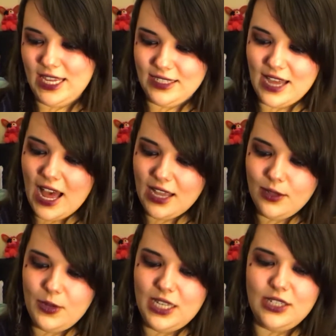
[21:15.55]
It's the
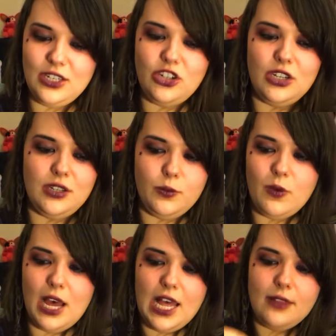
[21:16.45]
Halloween edition as
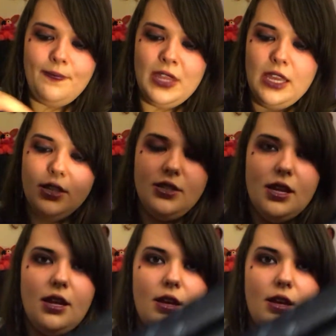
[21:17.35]
well, so